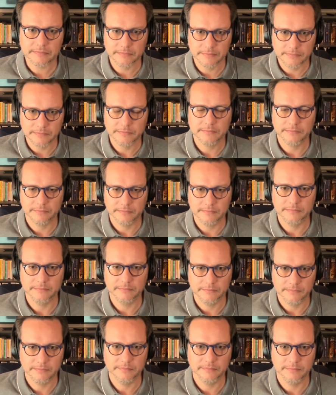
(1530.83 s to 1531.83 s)

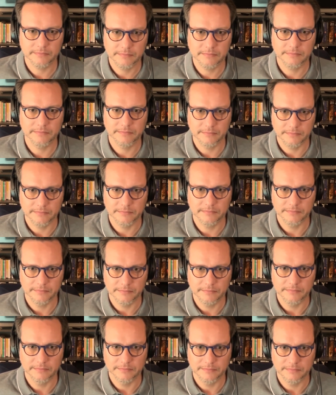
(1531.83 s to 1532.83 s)

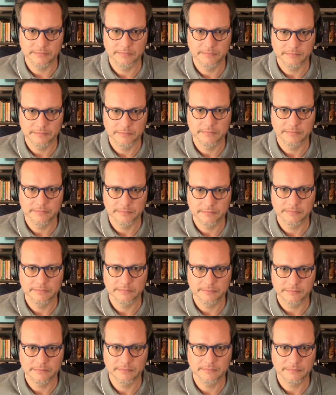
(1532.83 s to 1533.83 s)

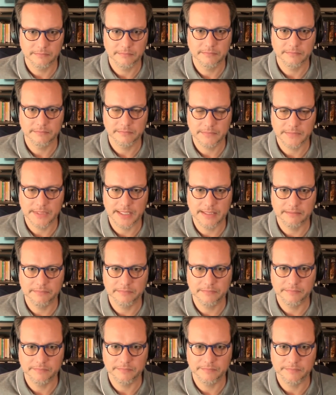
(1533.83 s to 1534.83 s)

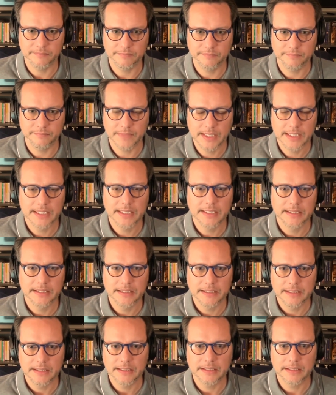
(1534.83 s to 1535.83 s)

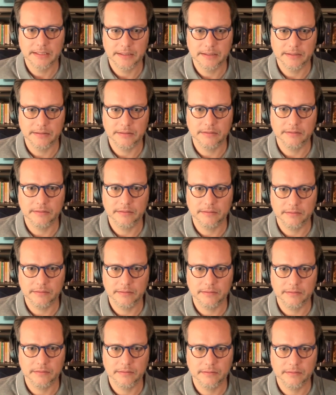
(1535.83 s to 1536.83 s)

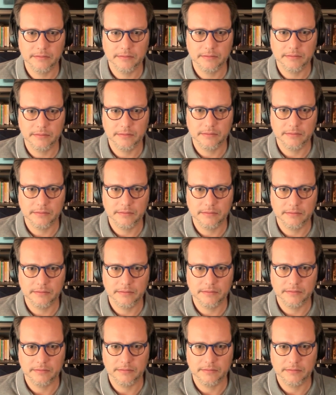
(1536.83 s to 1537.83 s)

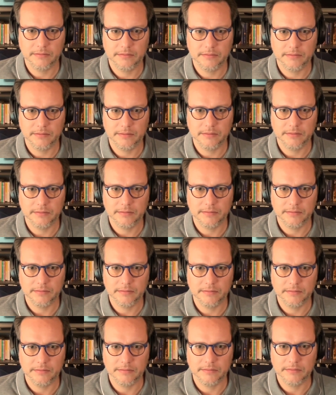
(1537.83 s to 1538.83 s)
No words are spoken by the person on screen.